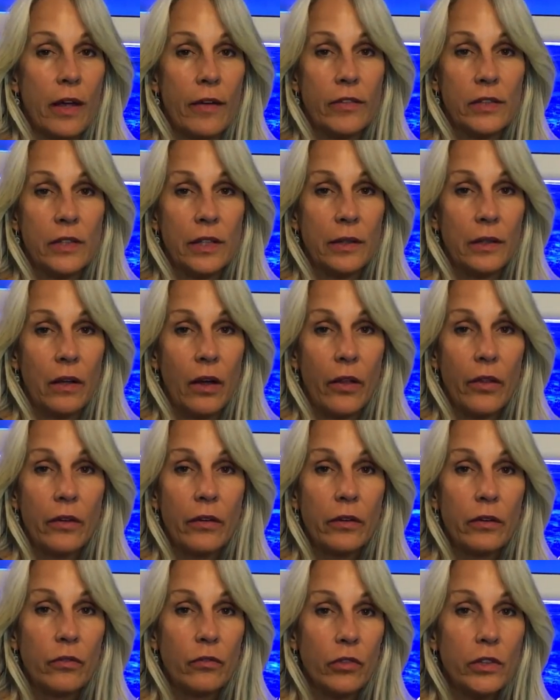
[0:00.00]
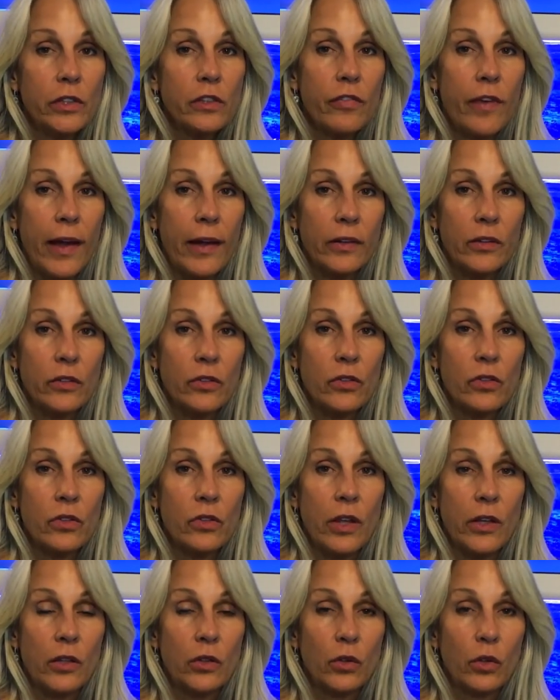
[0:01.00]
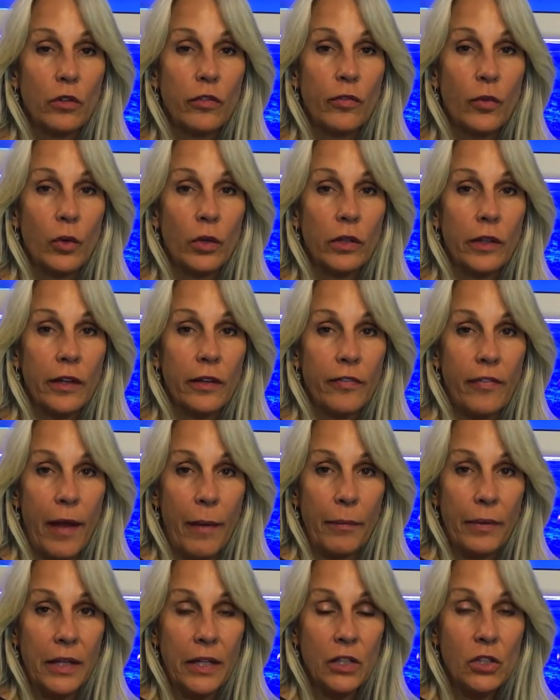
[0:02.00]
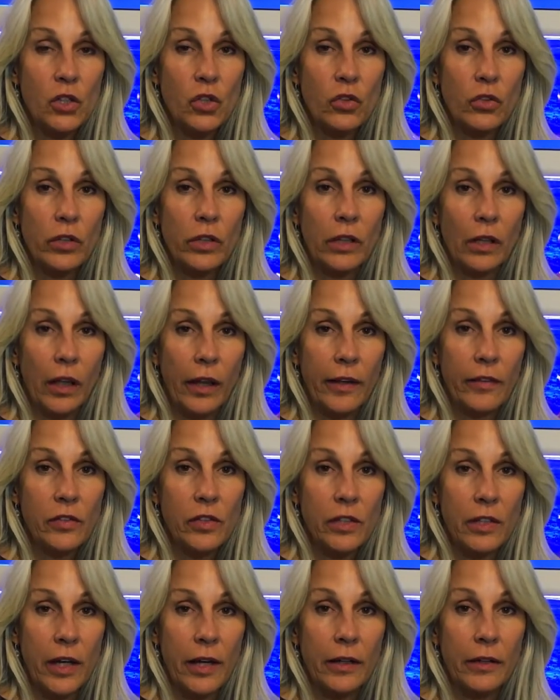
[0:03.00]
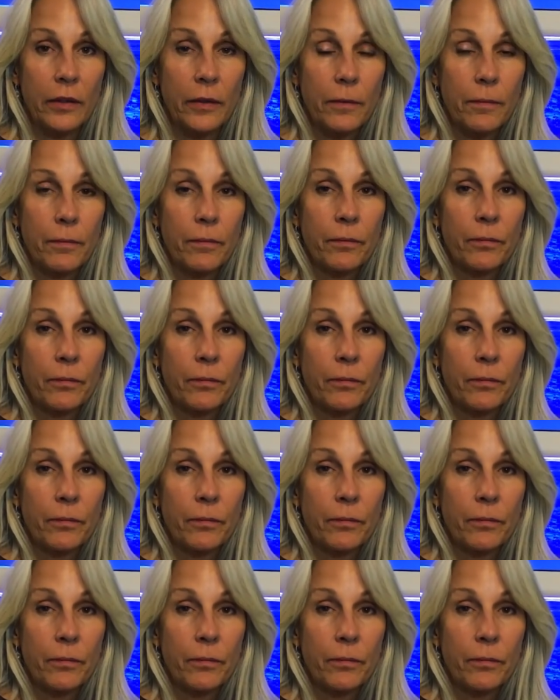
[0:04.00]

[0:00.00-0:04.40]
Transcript: obviously other risk factors that you look for, like family history and lifestyle.